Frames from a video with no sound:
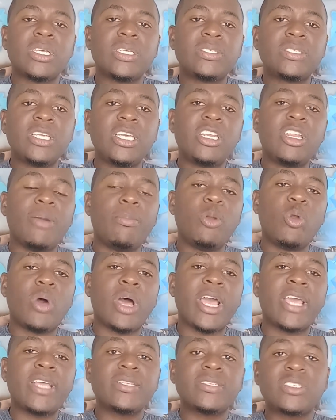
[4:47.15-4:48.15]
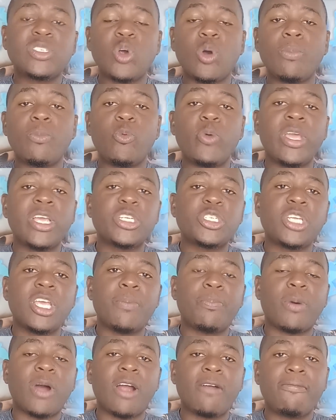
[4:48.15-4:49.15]
CWI in some way,
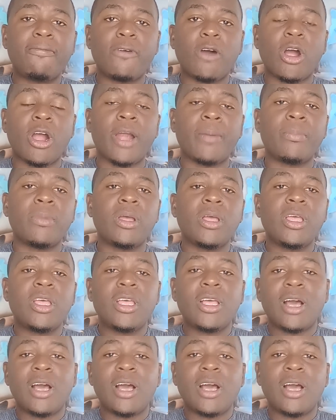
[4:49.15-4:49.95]
shape or form